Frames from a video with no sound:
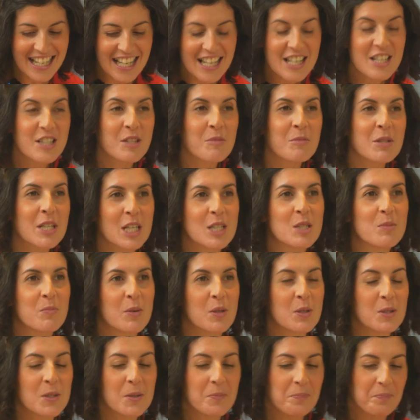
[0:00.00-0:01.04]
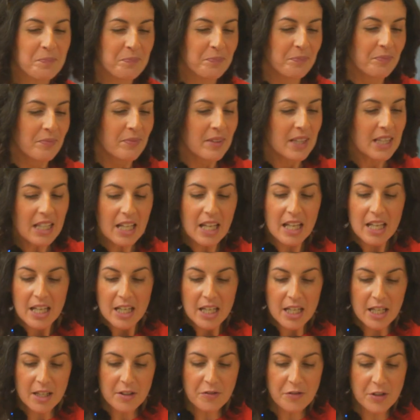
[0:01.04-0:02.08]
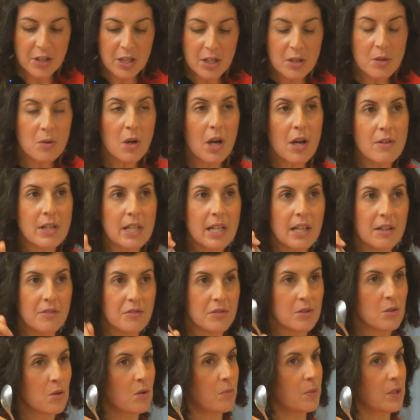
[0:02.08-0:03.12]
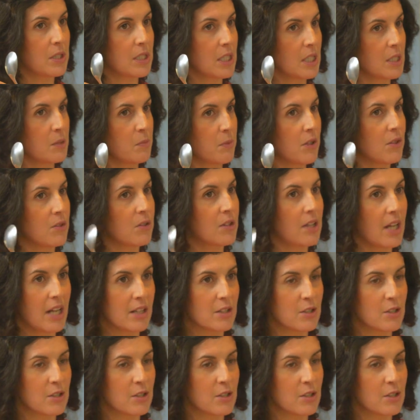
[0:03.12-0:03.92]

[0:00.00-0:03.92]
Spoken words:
some teaspoons. If you only have normal teaspoon, that's